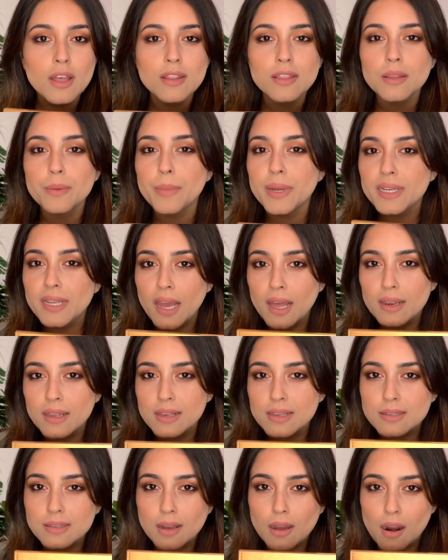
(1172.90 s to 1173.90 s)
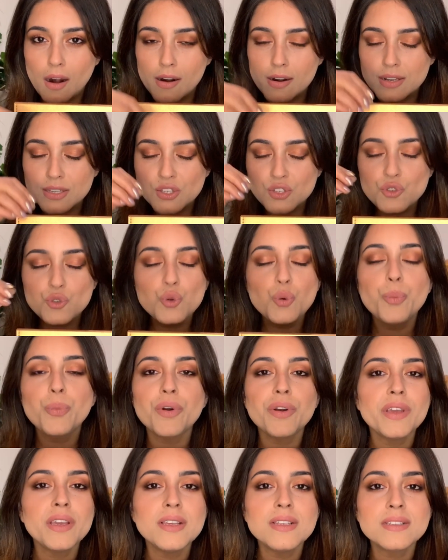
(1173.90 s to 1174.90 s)
The metallics are super
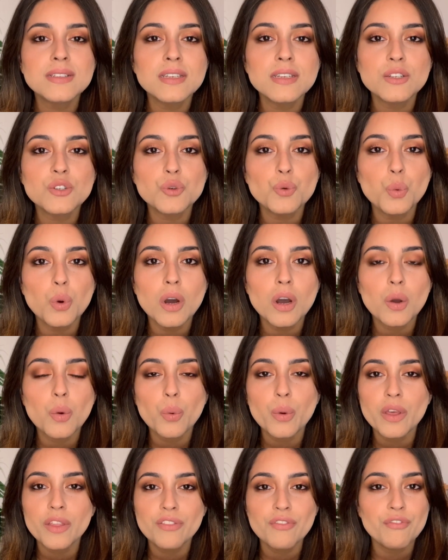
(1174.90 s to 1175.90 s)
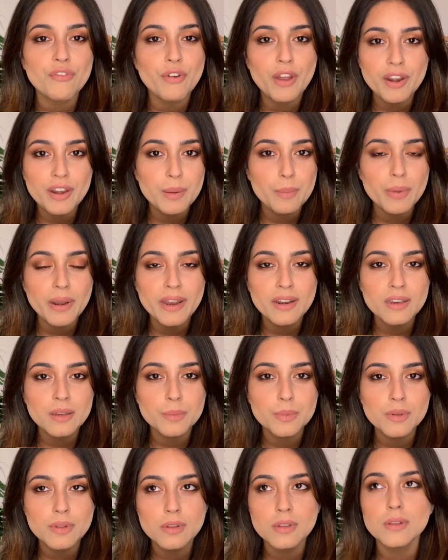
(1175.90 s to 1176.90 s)
easy to work with, very
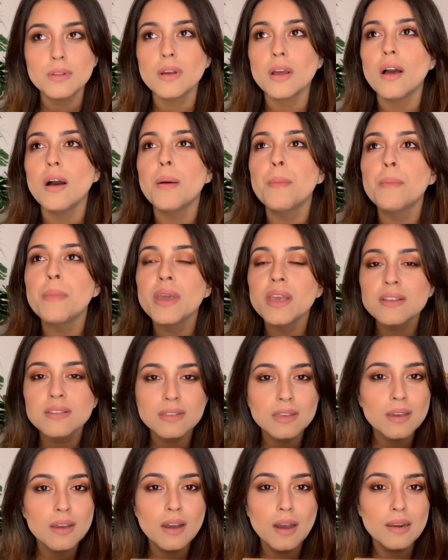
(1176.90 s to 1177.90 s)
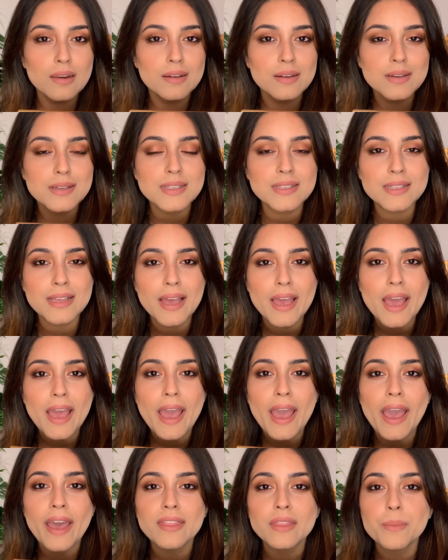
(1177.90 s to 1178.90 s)
blendable, amazing colors,
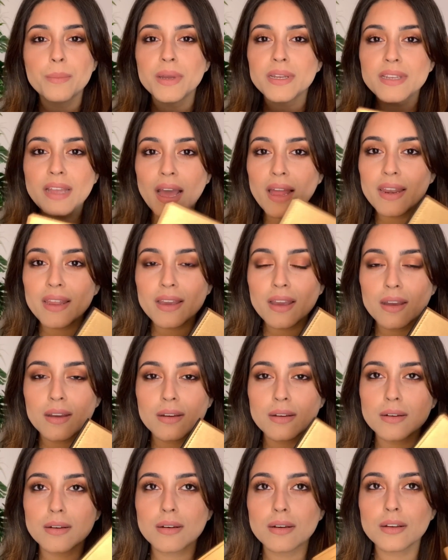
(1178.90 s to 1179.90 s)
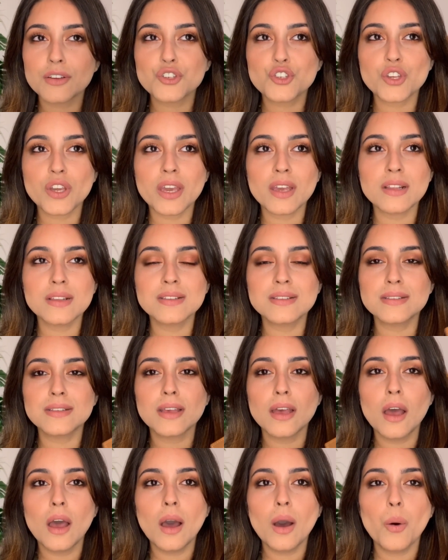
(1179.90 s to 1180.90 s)
and the metallic shades
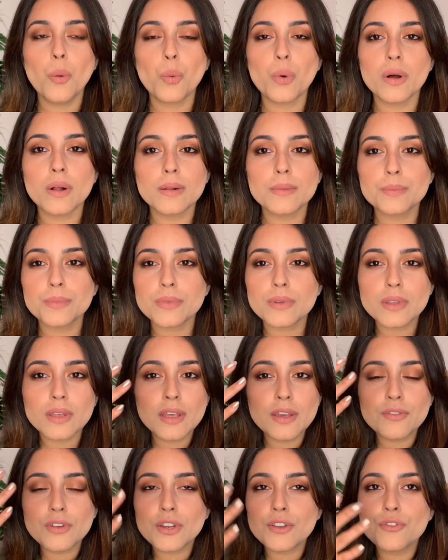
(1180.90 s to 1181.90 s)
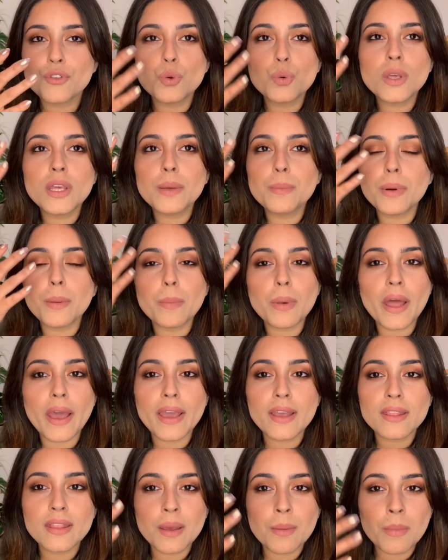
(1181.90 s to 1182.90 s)
were, even if you keep
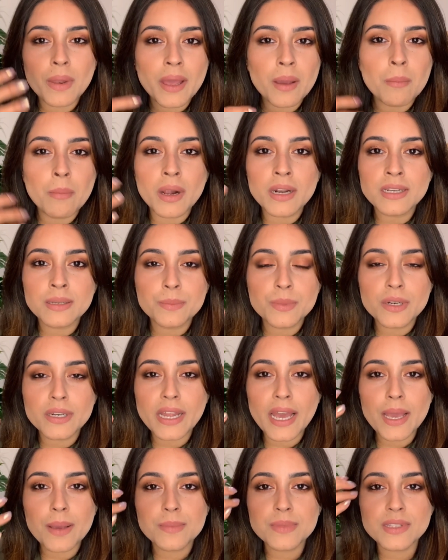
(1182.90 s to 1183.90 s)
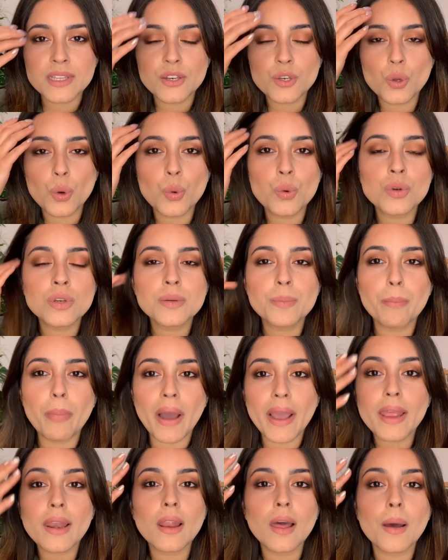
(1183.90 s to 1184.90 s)
applying them like multiple times, they don't
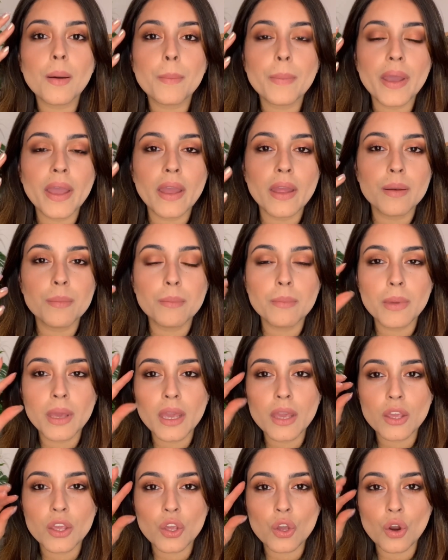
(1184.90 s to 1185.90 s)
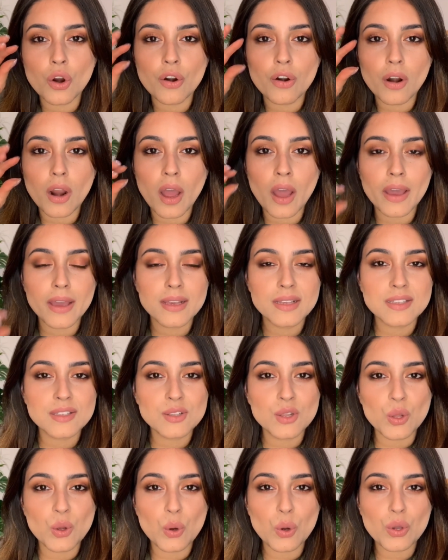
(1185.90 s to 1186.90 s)
pile up and make your eyes
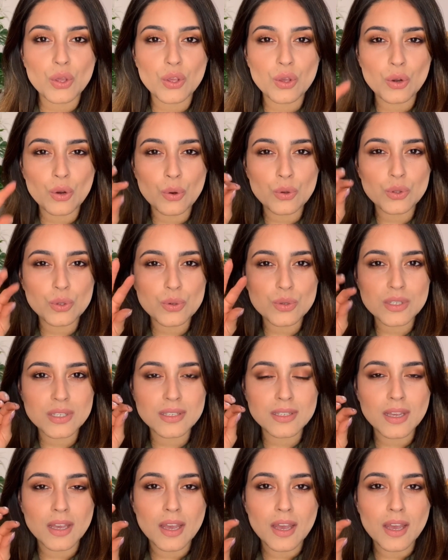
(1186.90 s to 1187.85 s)
look, you know, those